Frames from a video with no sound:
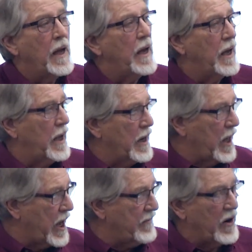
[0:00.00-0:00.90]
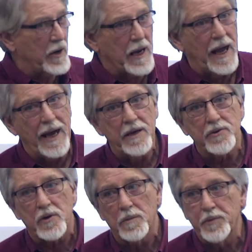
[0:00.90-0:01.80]
A lot of our
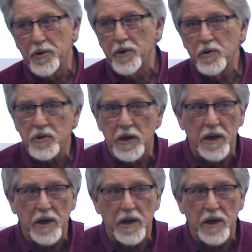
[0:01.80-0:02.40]
guys are producing